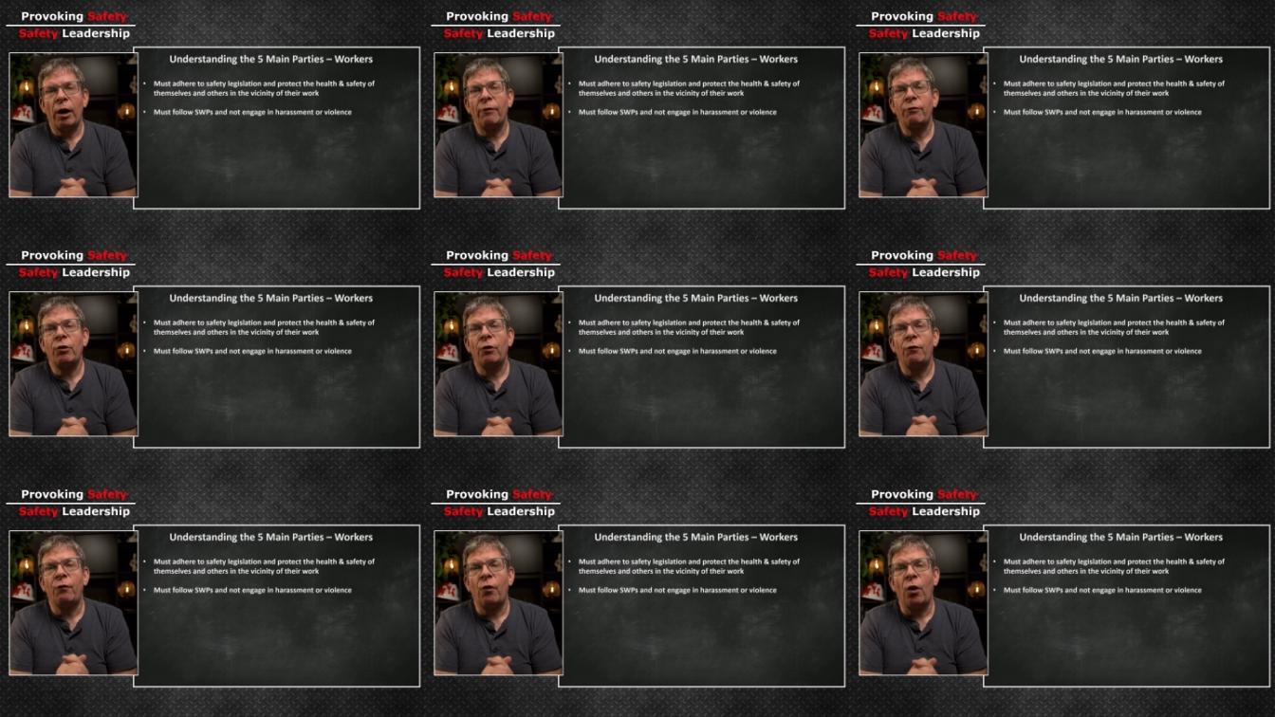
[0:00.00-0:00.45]
You
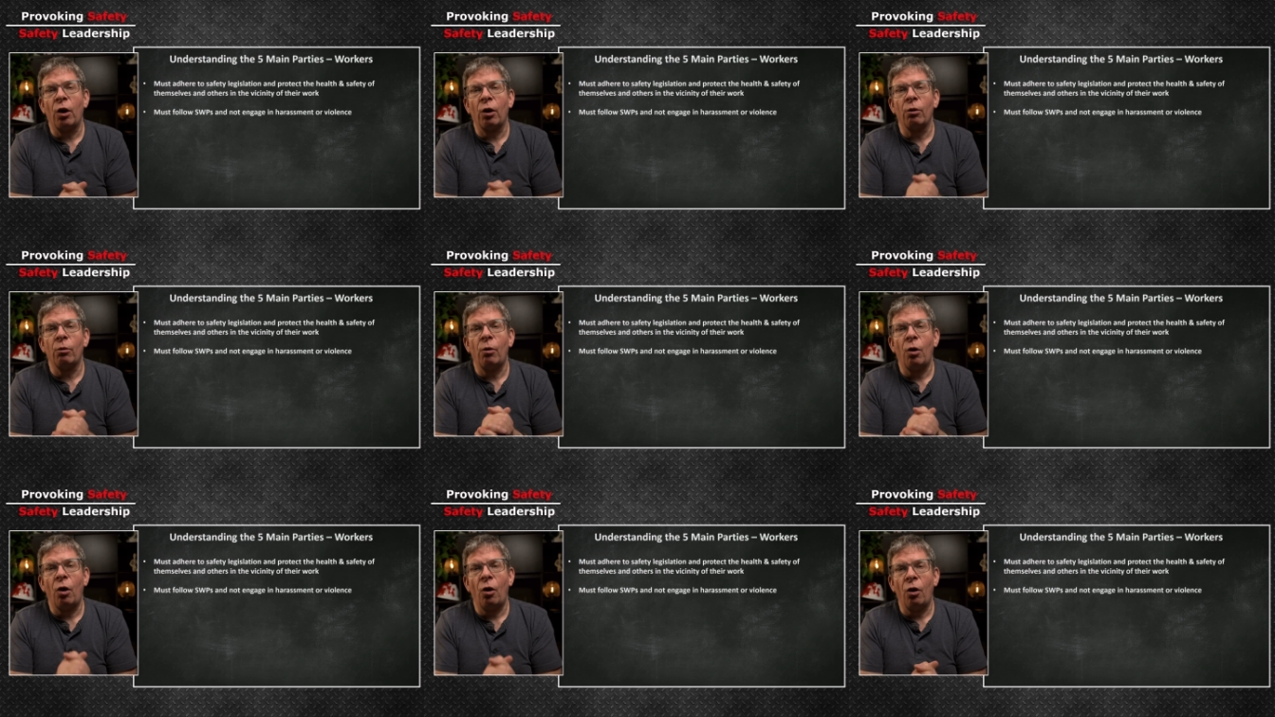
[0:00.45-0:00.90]
have to
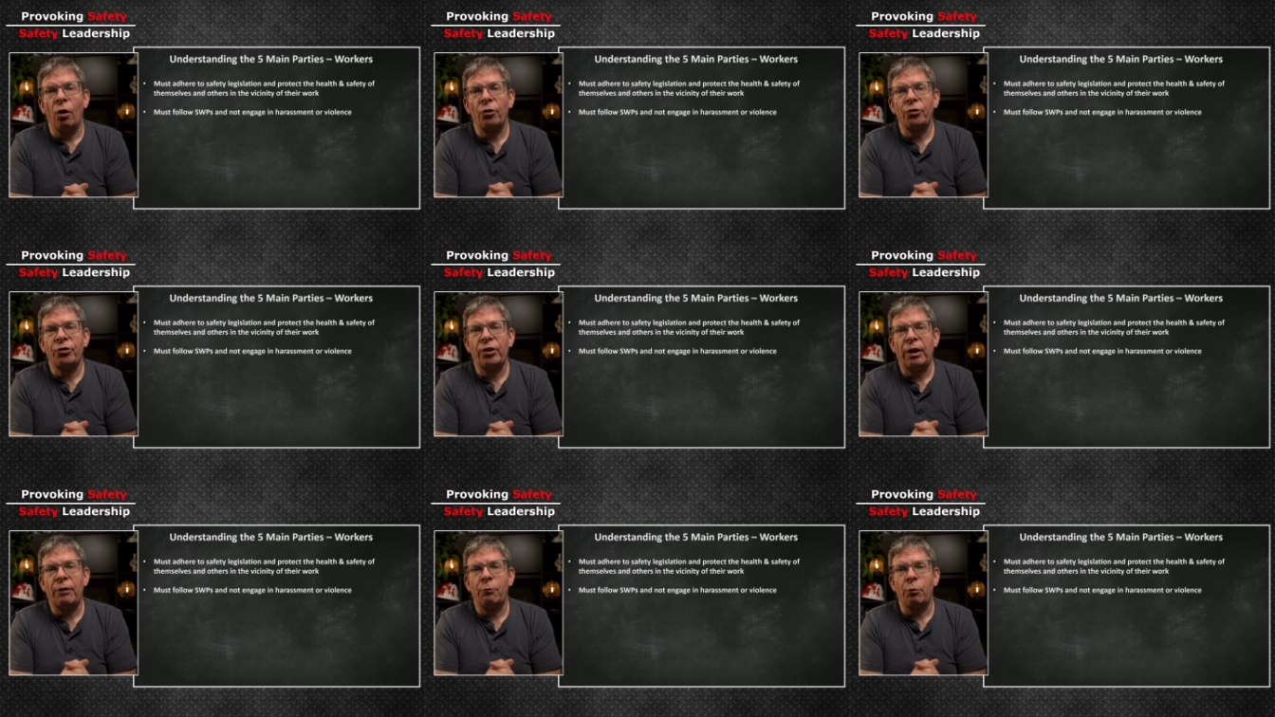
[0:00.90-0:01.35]
follow
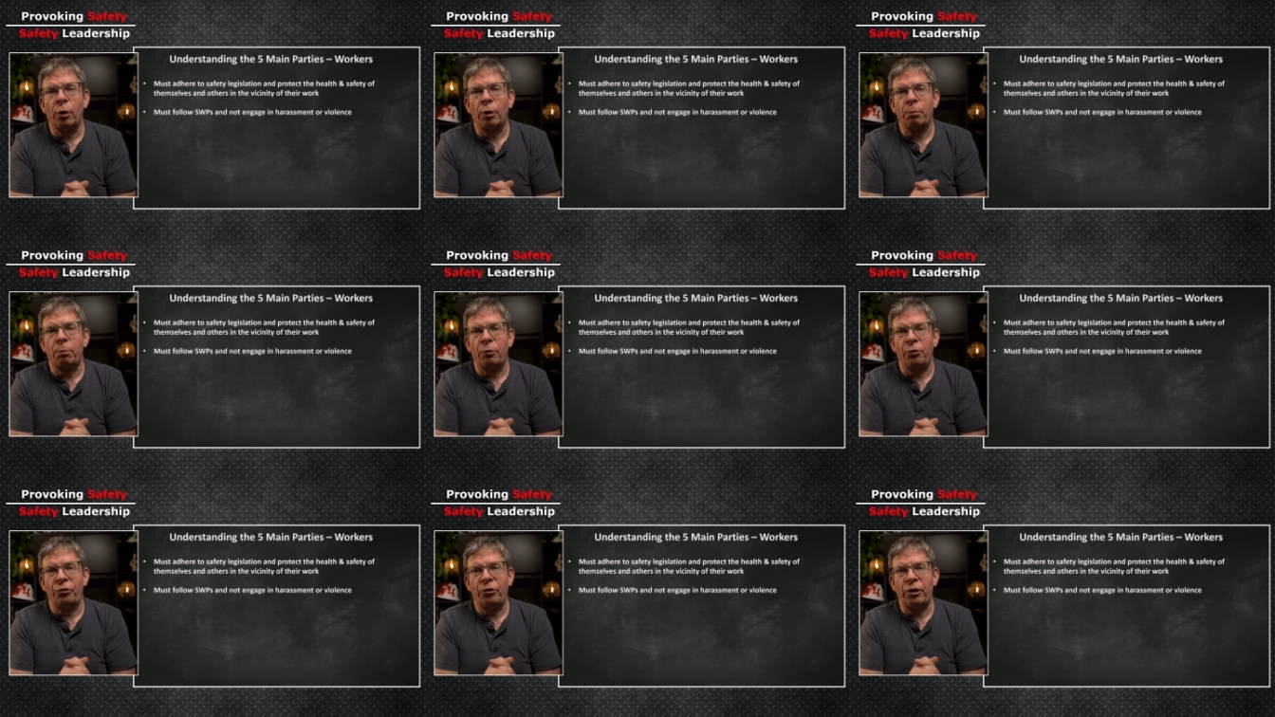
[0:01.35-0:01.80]
all safe
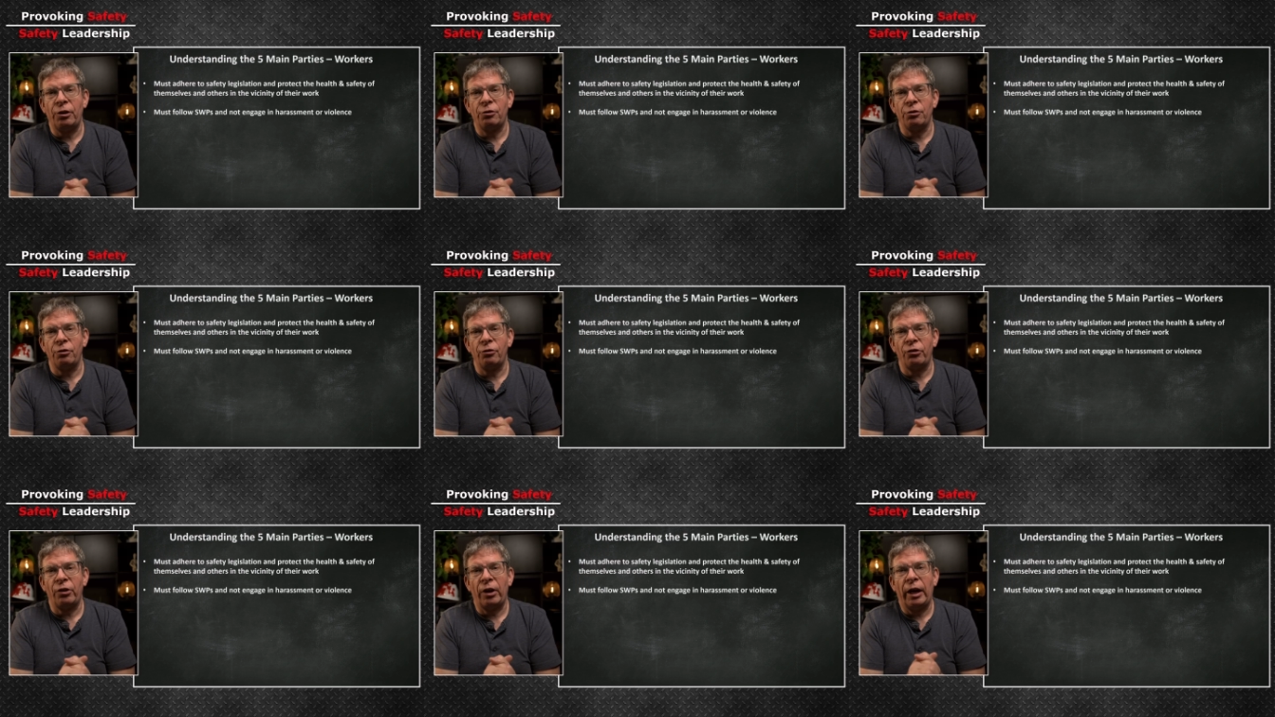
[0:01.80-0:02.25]
work
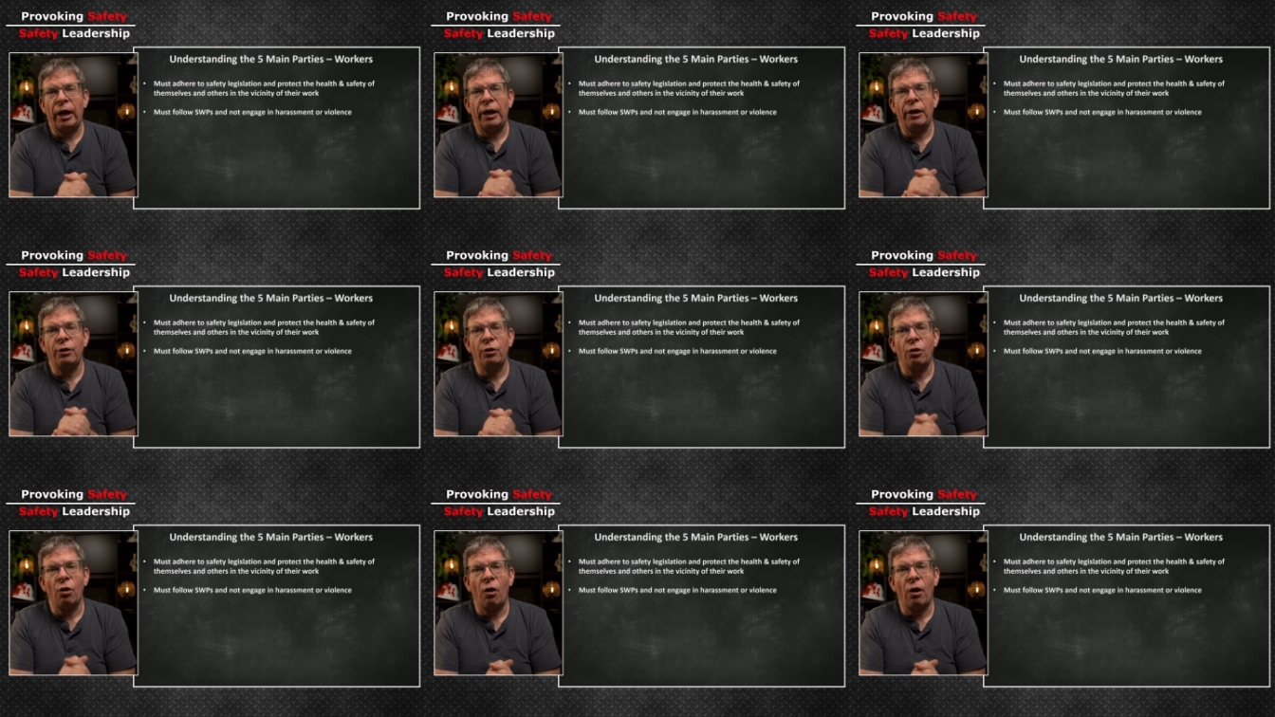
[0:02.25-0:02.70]
procedures
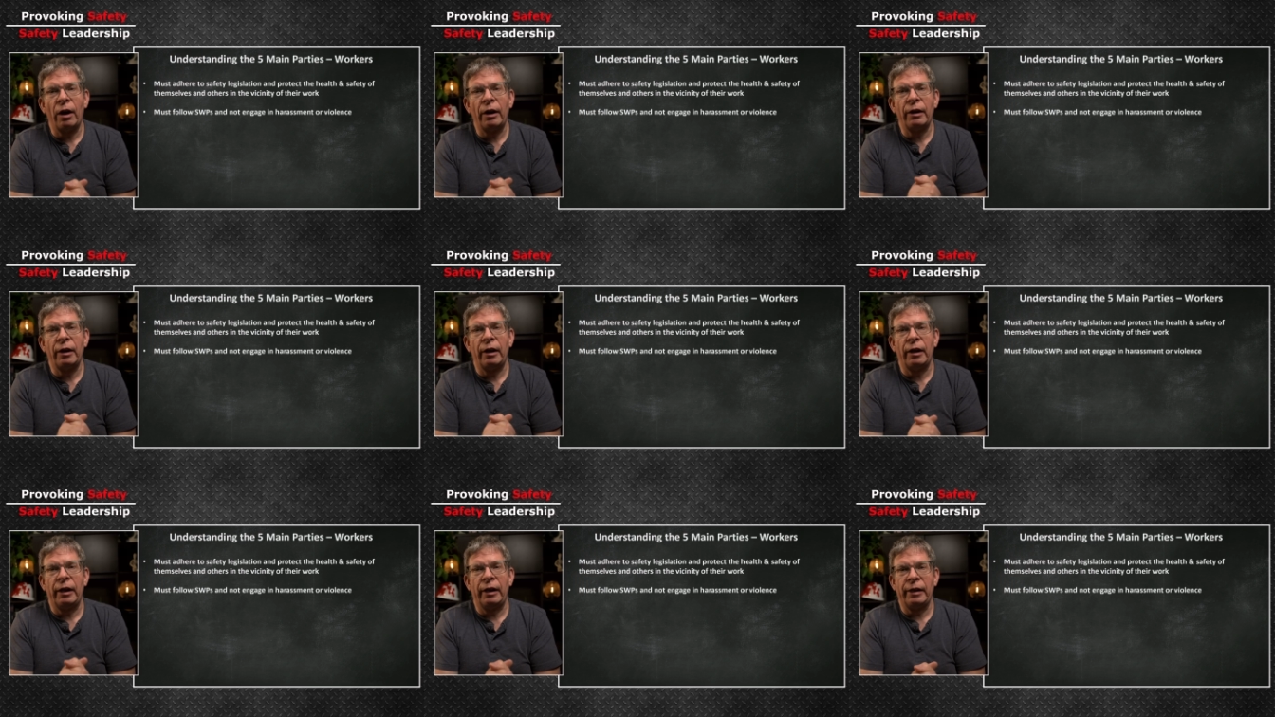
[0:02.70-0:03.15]
and not